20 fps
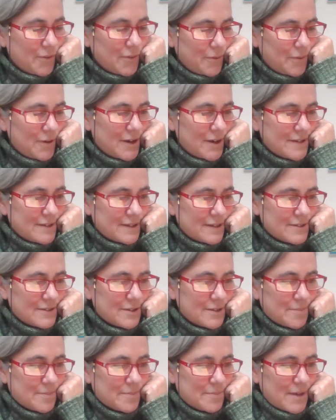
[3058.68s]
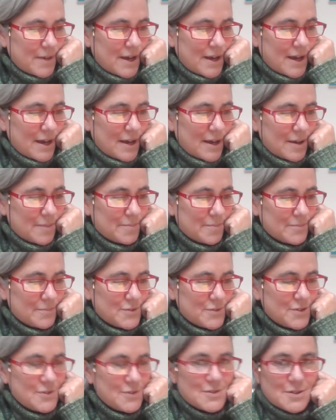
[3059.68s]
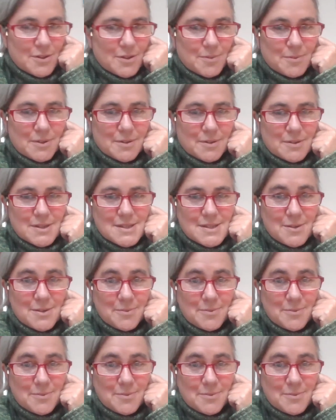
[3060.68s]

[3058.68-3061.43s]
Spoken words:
So I said to him, choose another one.